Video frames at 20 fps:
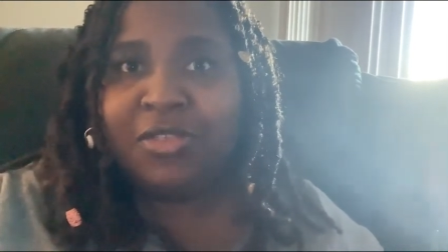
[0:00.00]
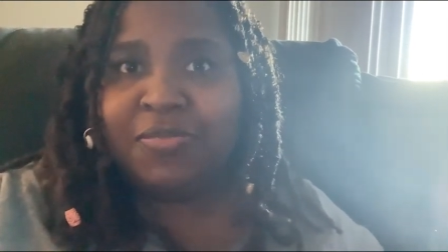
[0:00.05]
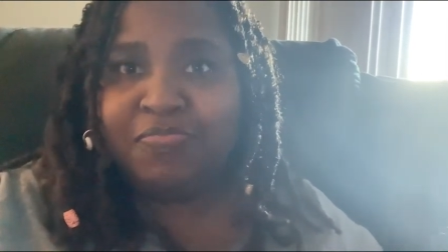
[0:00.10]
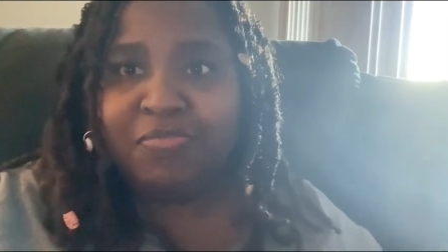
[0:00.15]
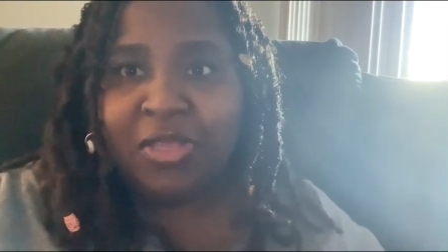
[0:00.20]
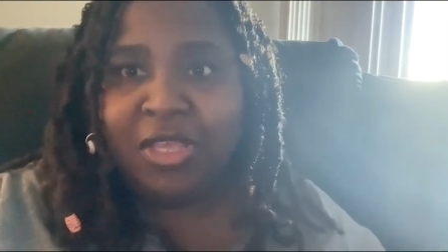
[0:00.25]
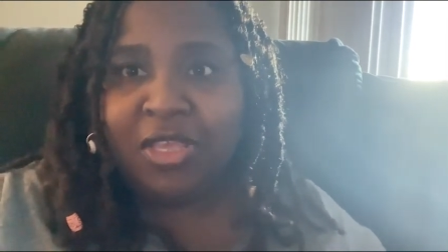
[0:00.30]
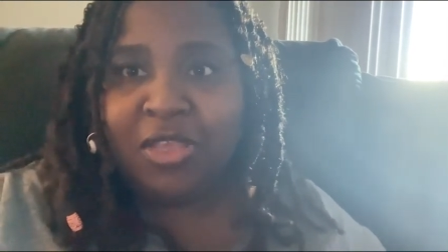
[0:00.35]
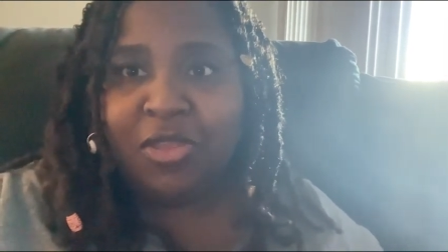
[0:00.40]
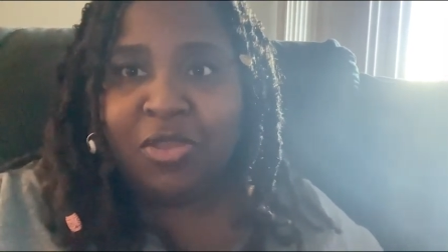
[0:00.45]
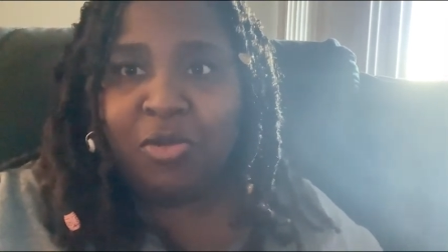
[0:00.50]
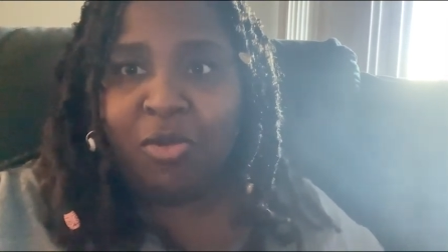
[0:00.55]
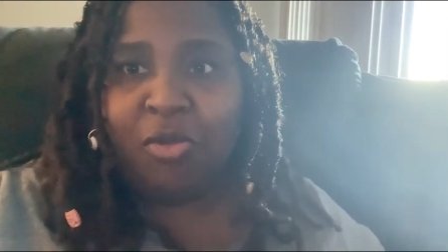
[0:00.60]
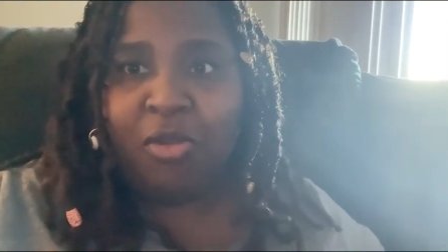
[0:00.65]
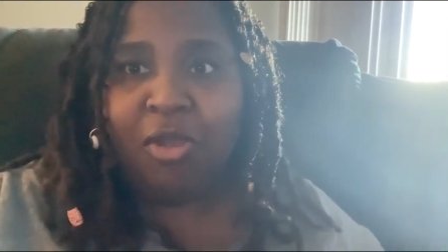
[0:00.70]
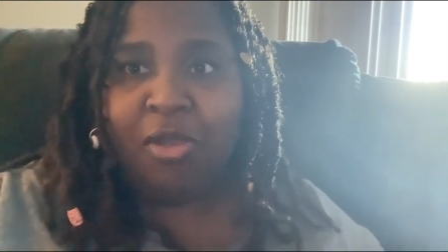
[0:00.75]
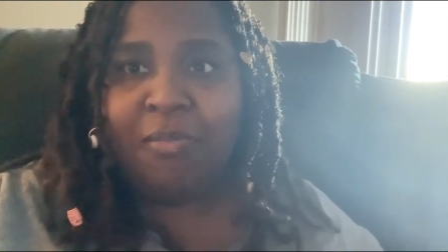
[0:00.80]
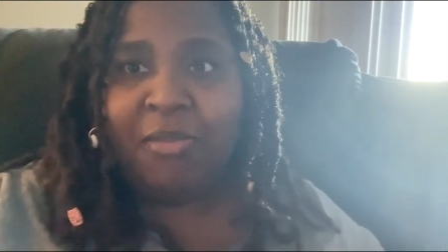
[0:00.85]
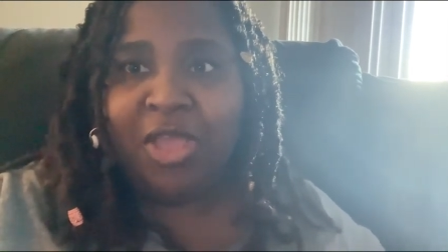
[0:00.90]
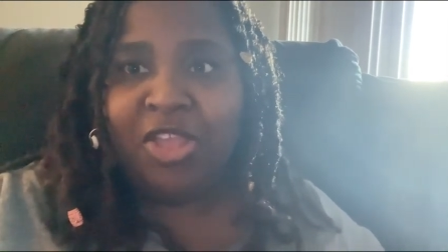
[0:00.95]
speak
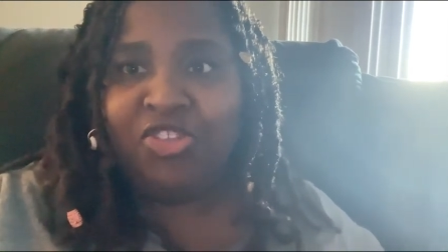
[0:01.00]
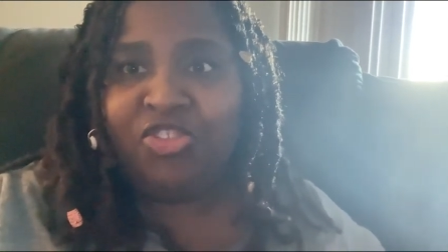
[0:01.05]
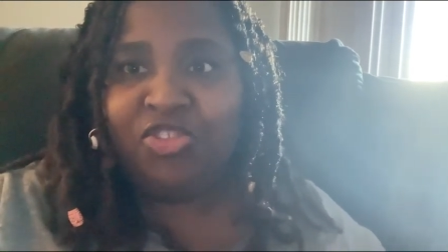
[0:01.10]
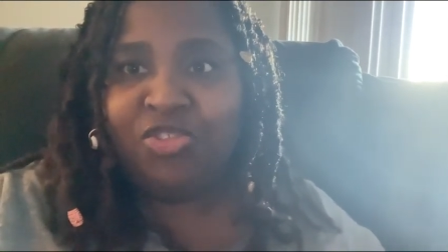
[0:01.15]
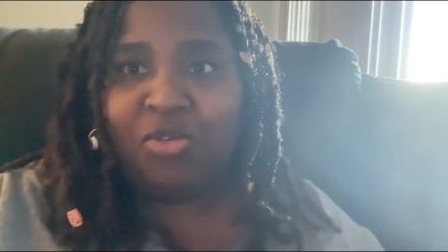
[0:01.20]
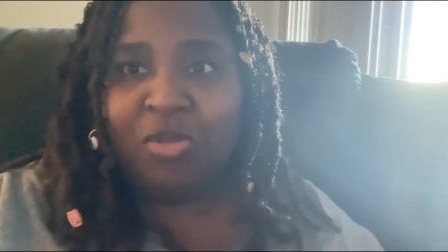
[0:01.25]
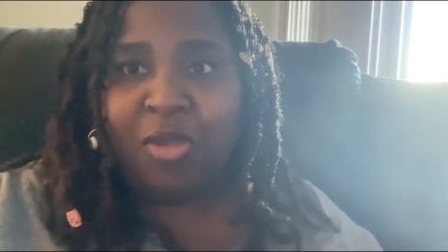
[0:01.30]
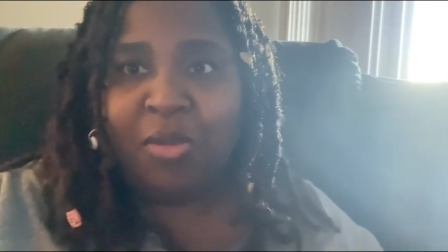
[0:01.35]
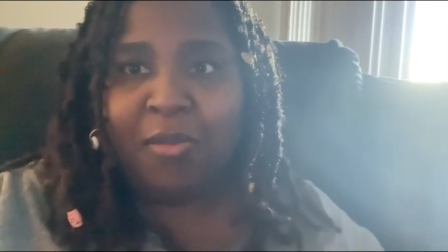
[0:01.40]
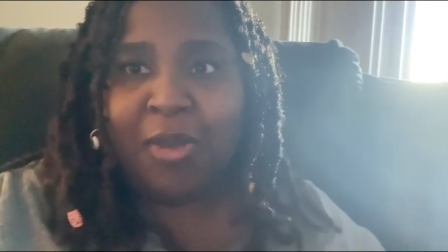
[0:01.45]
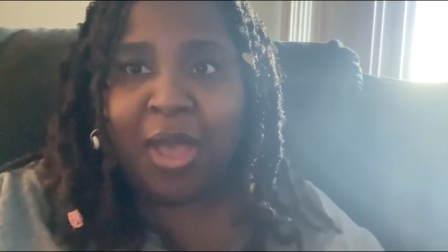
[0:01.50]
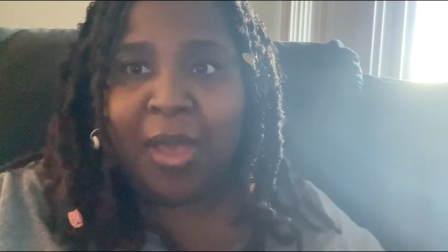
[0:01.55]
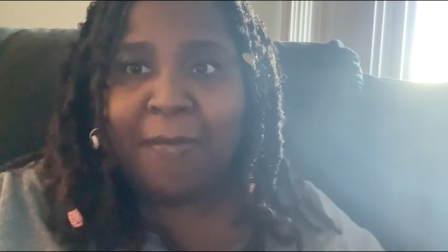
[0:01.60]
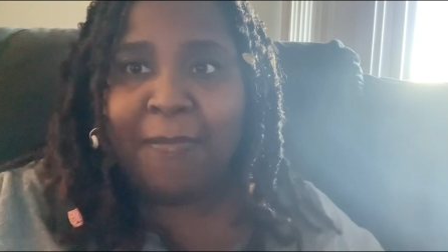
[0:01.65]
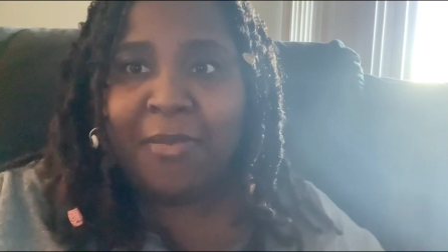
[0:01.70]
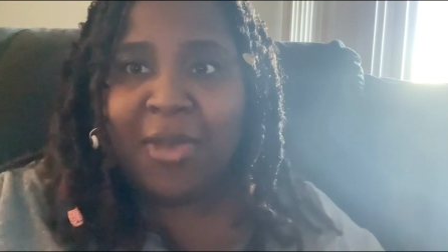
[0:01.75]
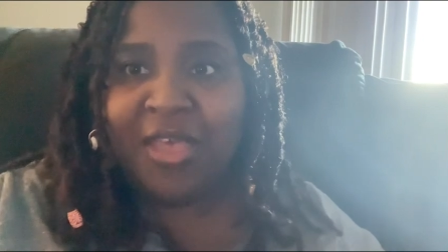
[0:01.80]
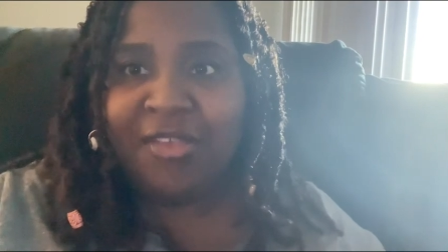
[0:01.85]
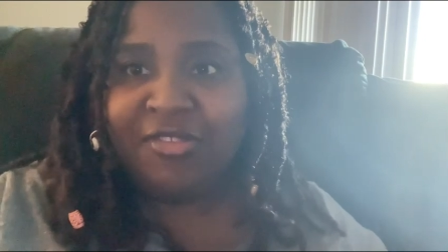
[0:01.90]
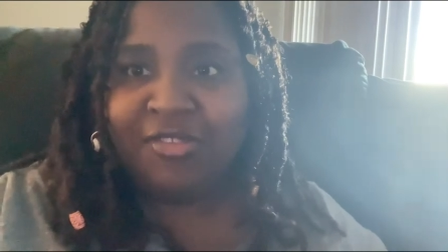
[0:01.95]
or make sure my
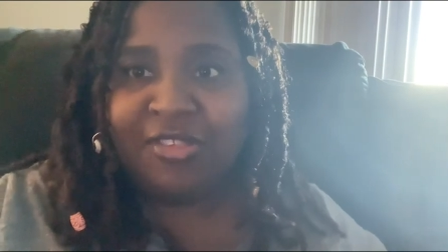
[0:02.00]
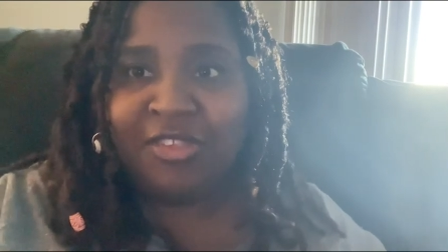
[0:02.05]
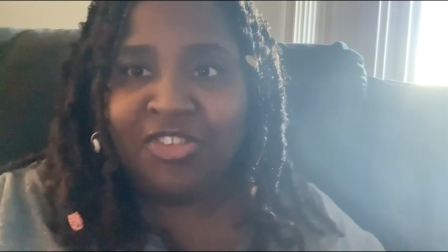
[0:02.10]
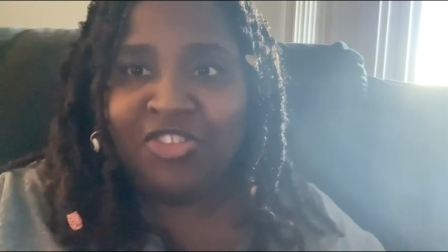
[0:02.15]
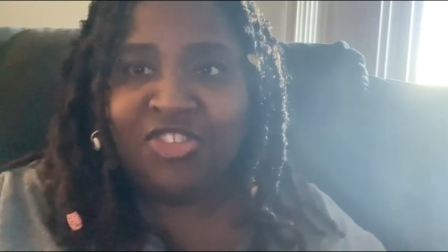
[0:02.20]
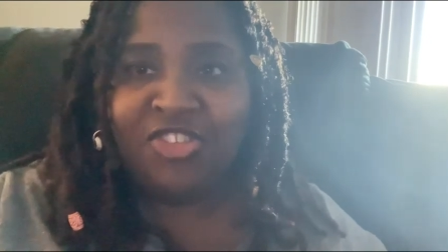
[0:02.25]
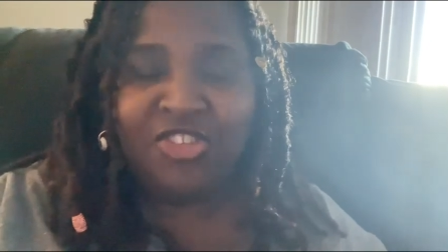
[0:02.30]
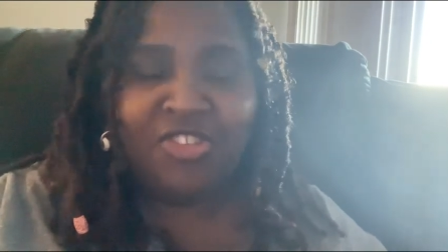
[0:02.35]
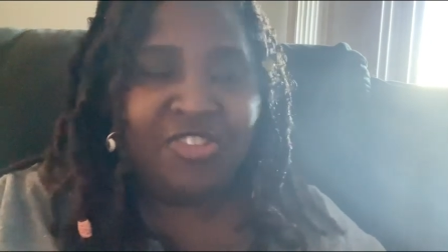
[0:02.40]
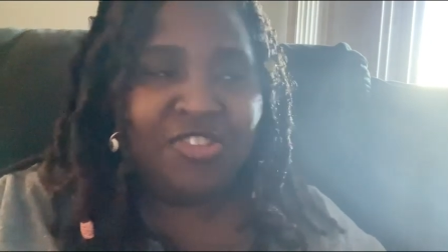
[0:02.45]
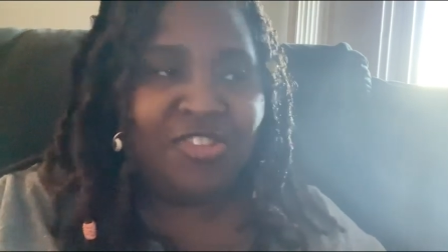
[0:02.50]
messages